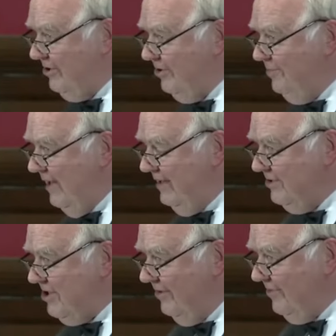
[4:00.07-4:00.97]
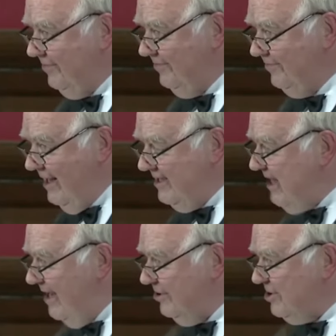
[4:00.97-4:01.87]
murdered millions of them. And
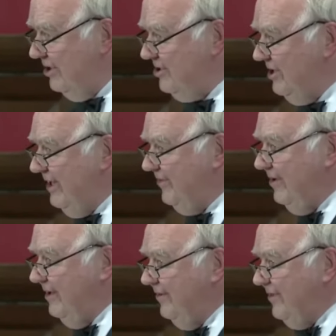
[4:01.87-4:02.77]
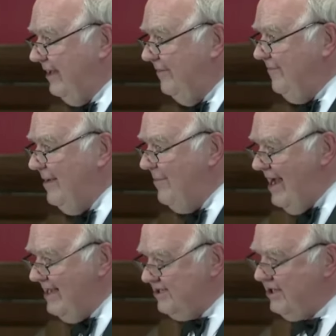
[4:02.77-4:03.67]
Alexander Solzhenitsyn has said, if I'm
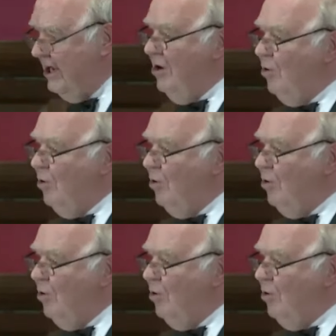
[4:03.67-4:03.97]
asked,